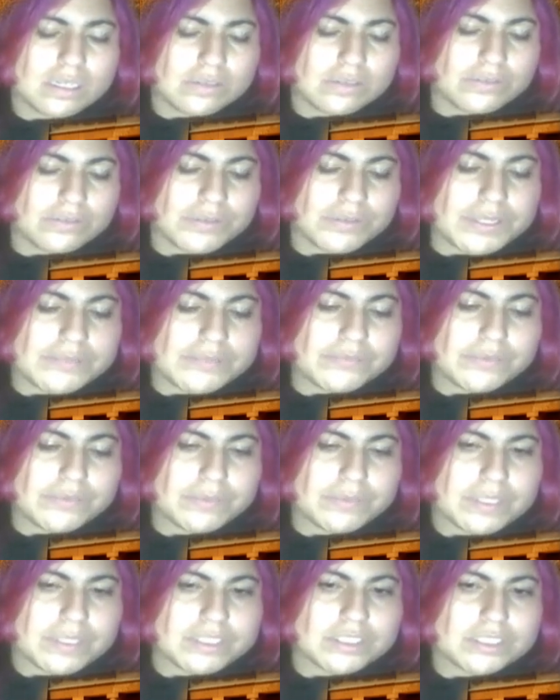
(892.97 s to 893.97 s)
free
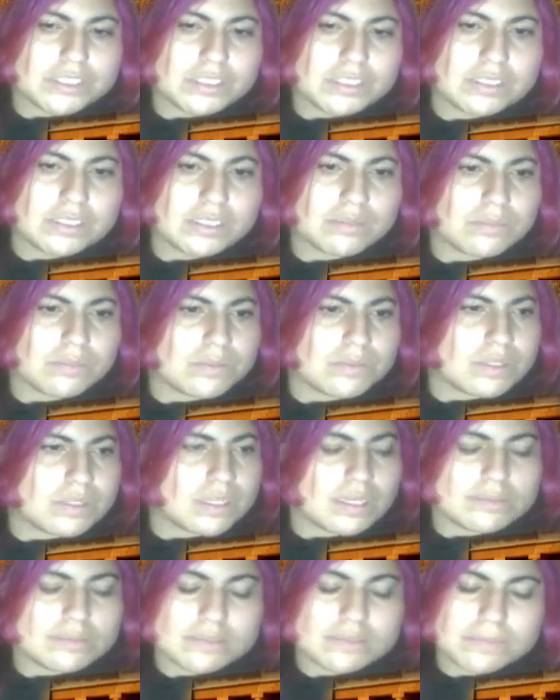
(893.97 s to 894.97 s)
information
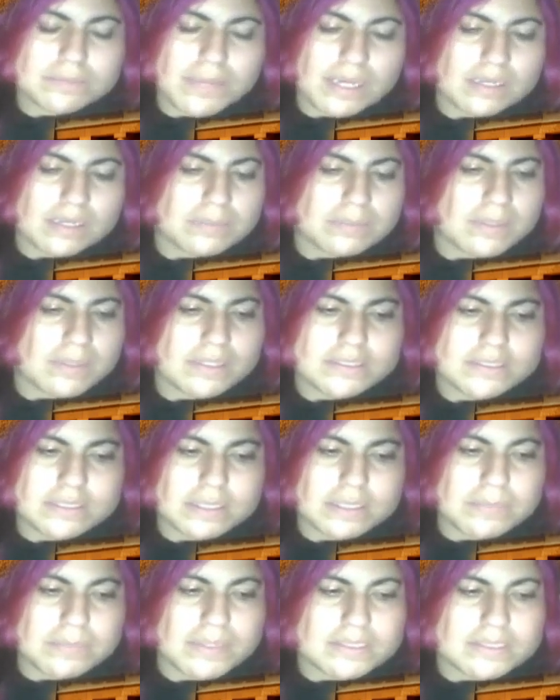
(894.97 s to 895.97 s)
comes back and buddies
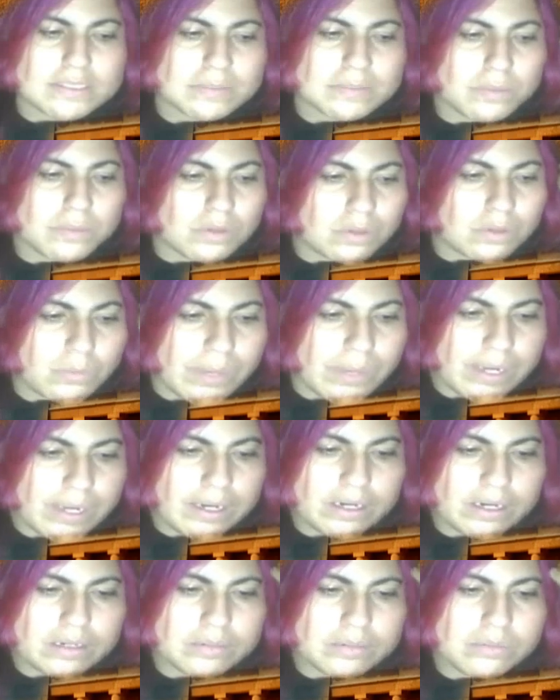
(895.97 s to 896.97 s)
it, makes us more
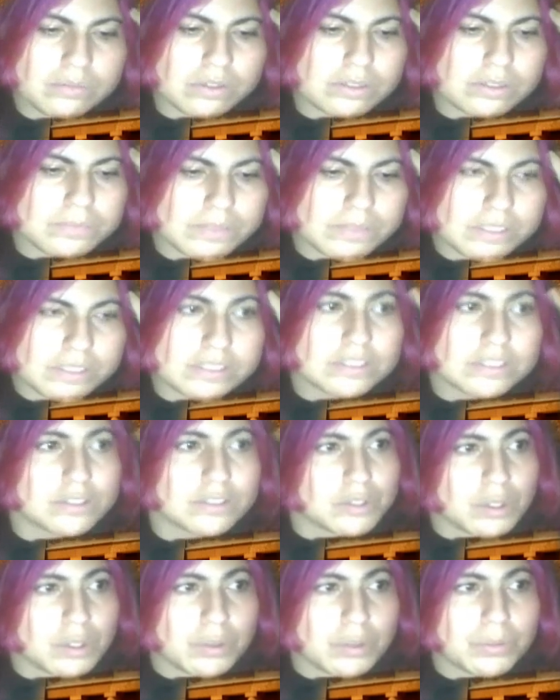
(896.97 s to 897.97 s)
aware, more ability to
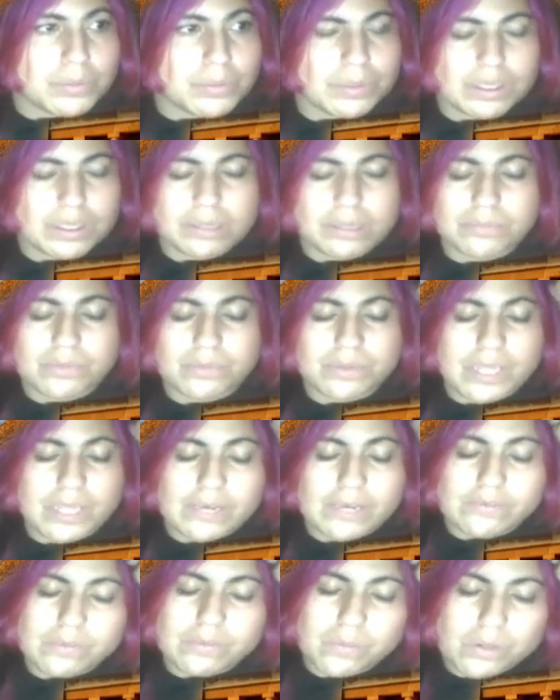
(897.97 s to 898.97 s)
know, and when we
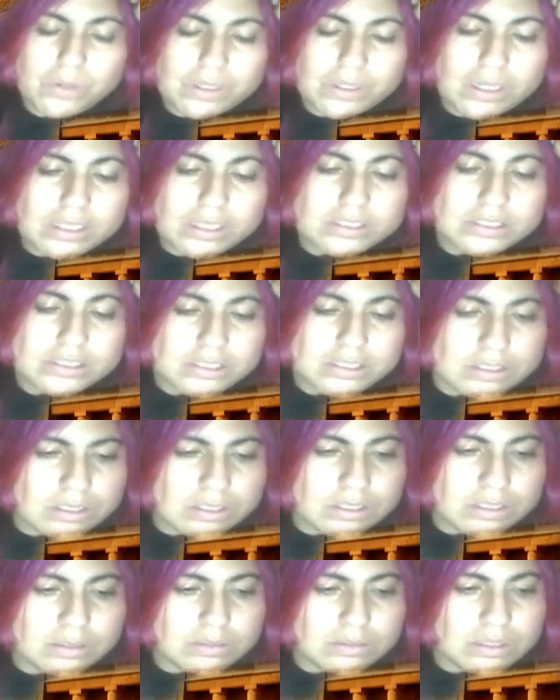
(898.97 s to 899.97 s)
have more knowledge to
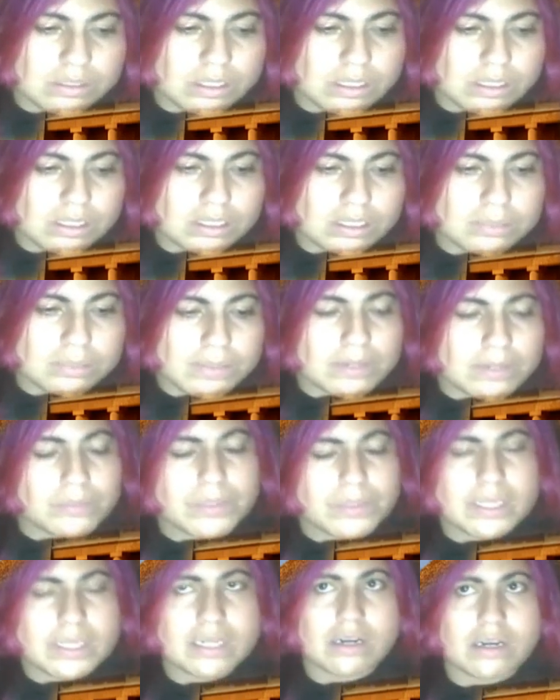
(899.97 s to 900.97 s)
know, the better we can